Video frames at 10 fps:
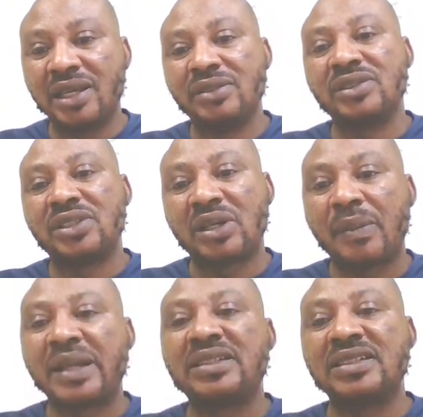It will talk
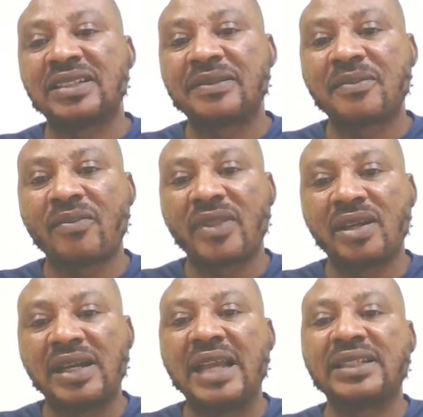about it,
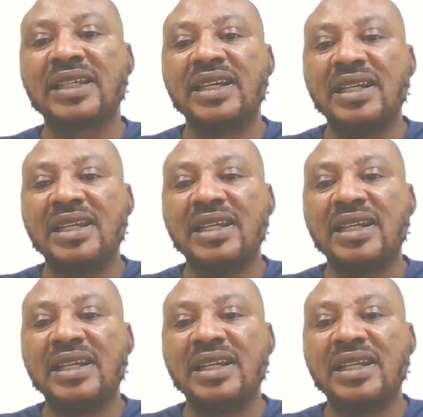right?